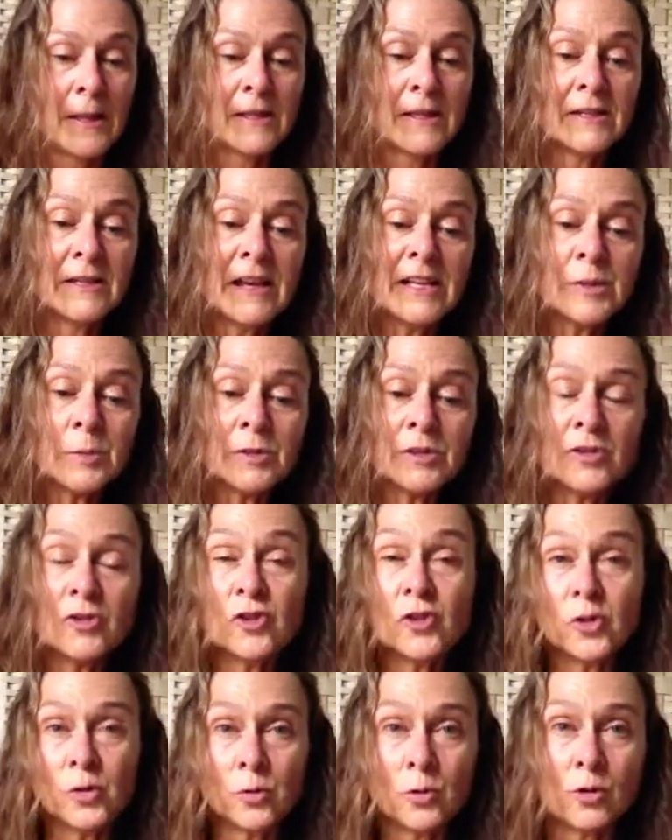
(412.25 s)
The next one is
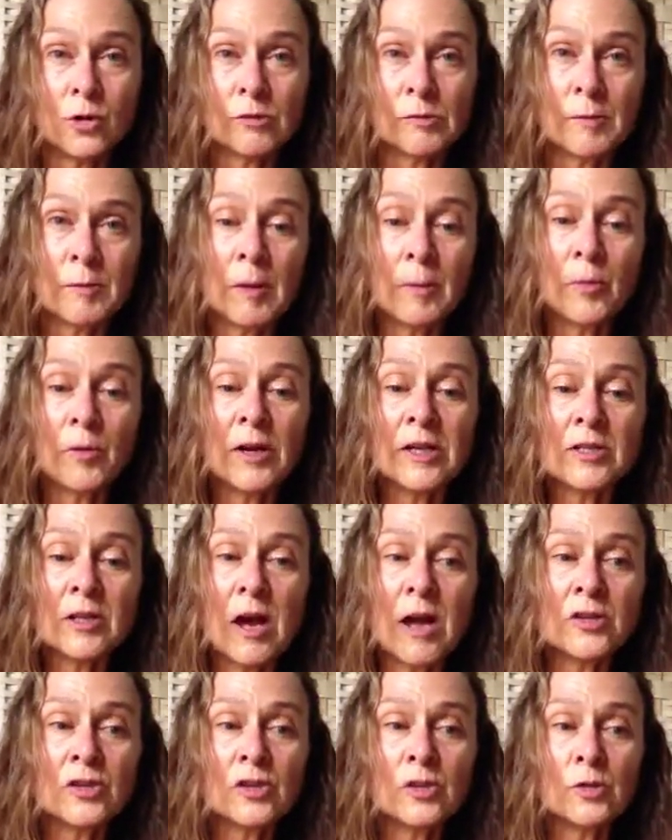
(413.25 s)
Jewel. Remember I
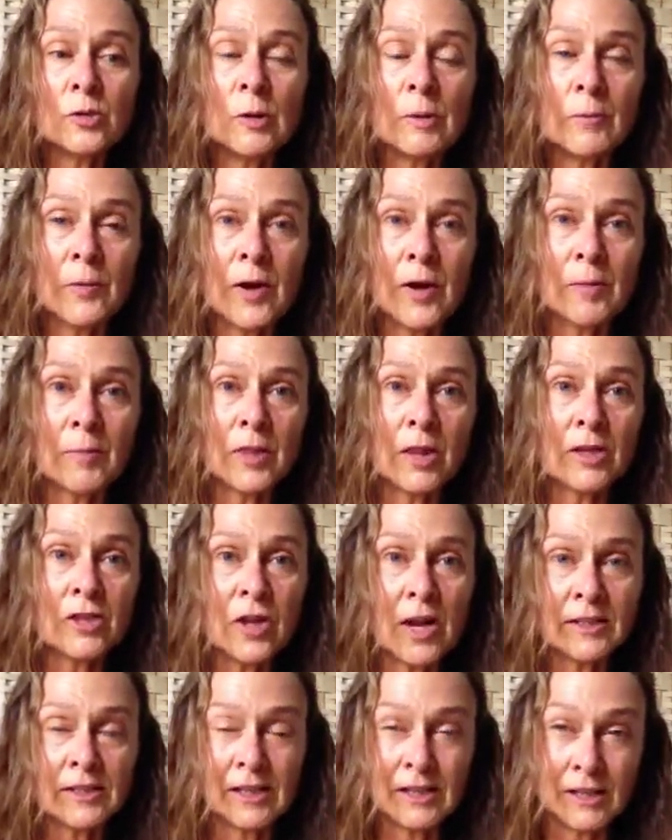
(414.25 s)
talked to you about the
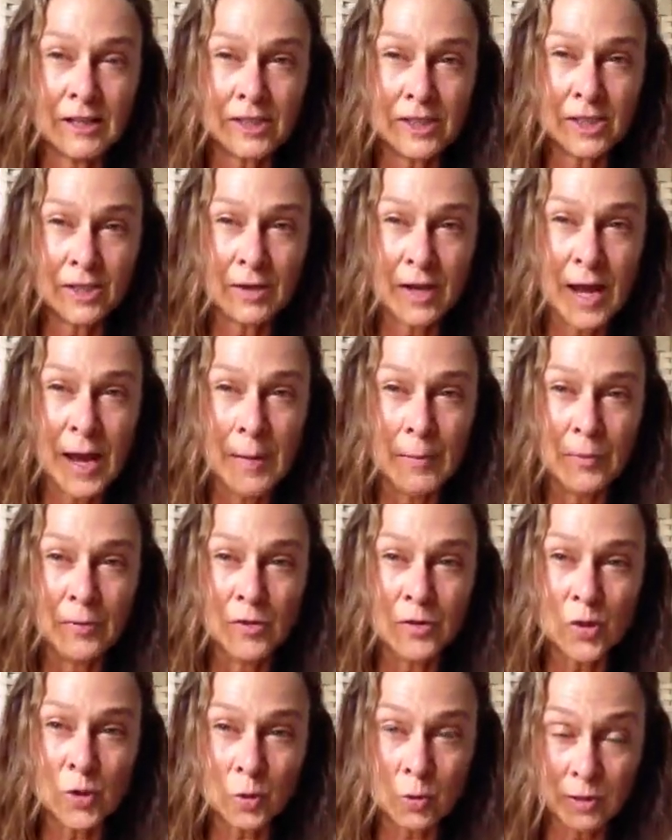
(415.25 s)
Shakti Cluster app and
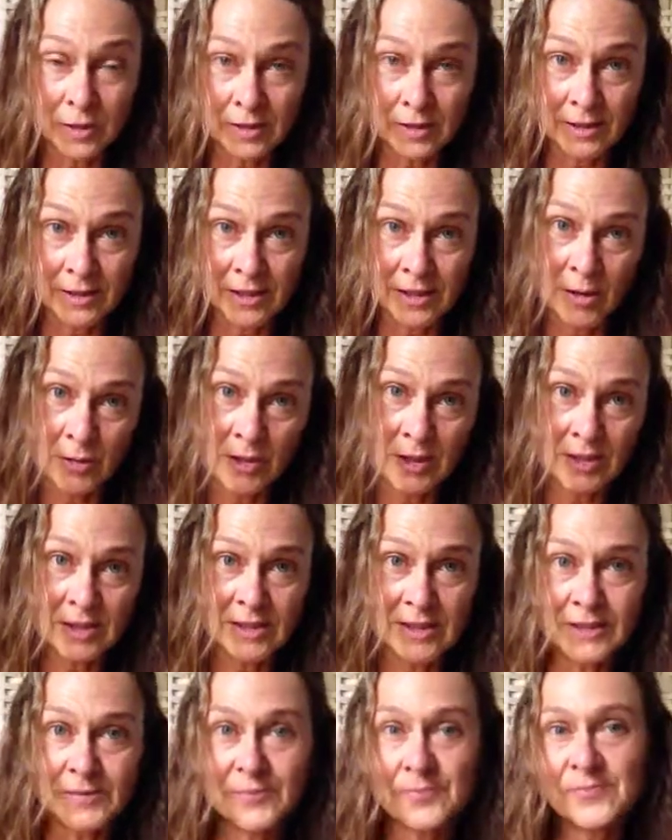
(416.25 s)
the jewels and the
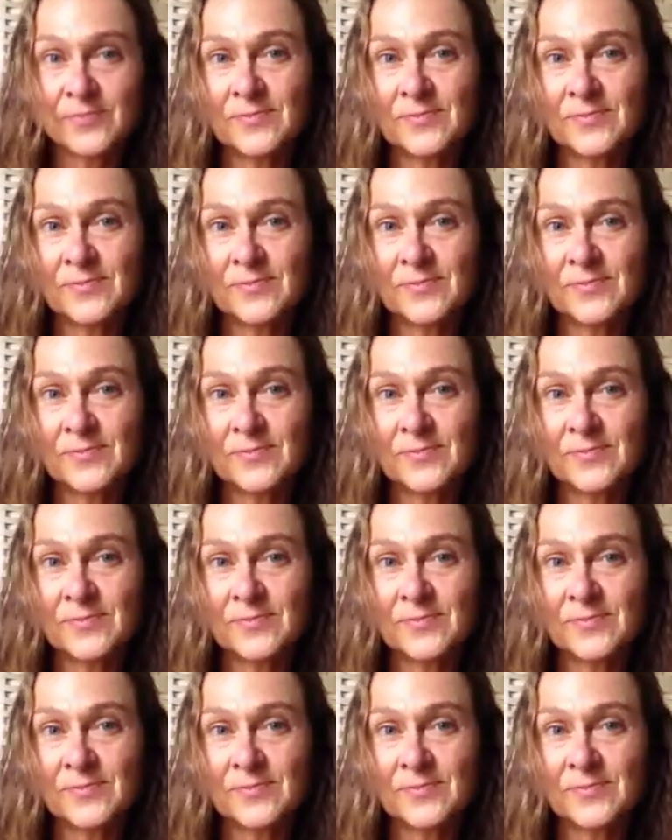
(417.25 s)
lotus?